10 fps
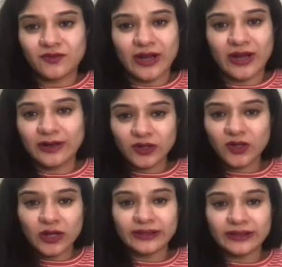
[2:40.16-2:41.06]
do we call
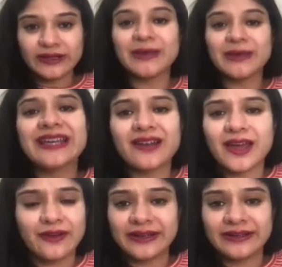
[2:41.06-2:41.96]
them basic
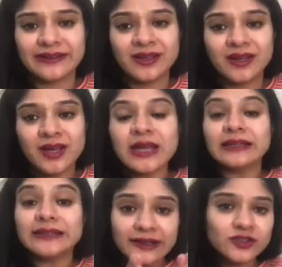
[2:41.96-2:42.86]
anhydrides?
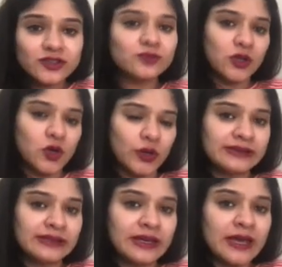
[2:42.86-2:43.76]
That is because
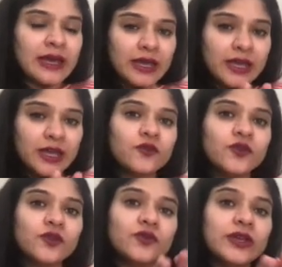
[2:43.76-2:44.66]
if
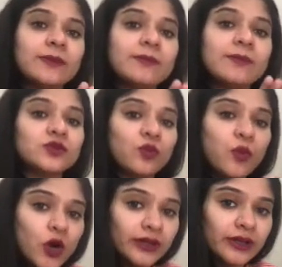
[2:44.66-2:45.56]
we mix
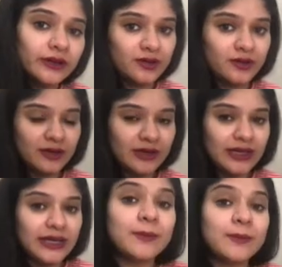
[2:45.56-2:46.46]
water in
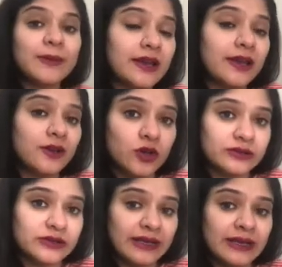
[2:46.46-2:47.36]
a metallic
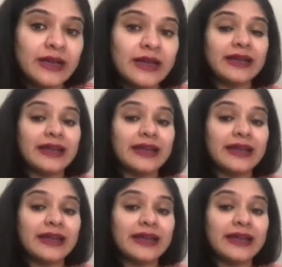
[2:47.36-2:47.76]
oxide, it